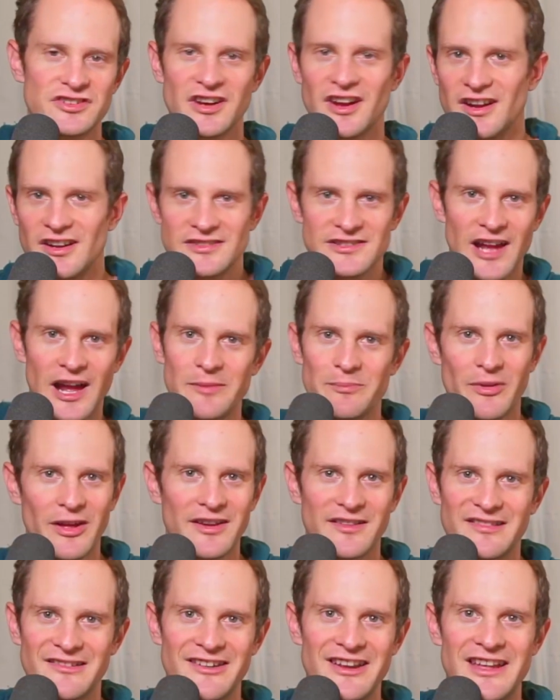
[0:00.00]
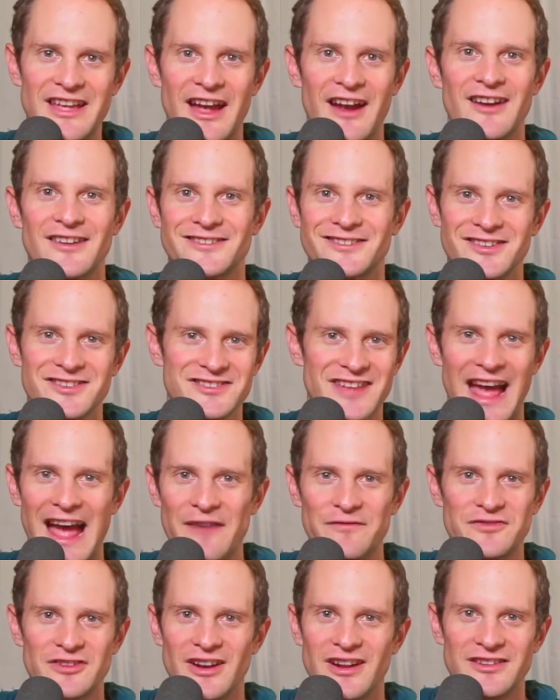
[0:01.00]
You're going to type like 3 characters
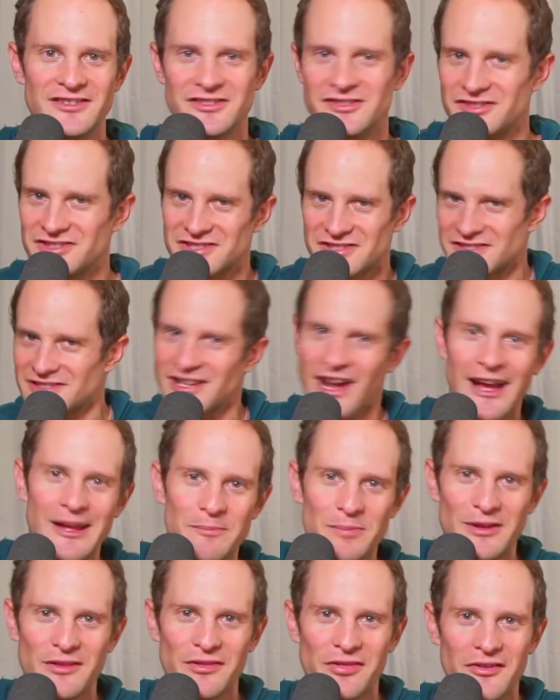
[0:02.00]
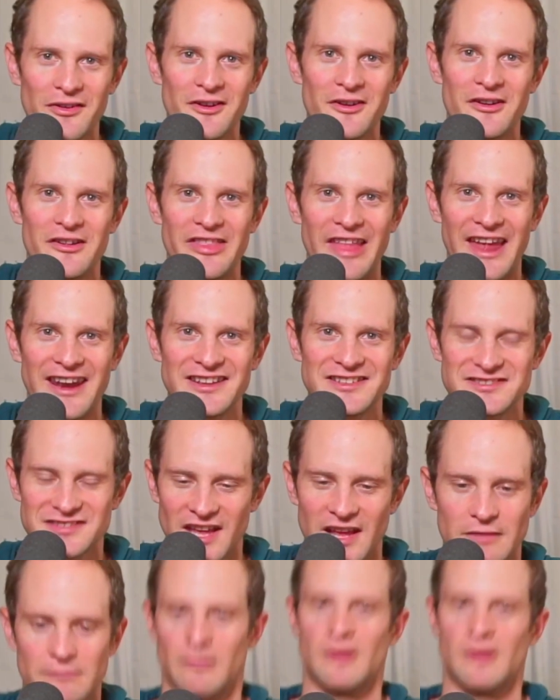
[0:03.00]
after it and you're just typing through, and then it's like,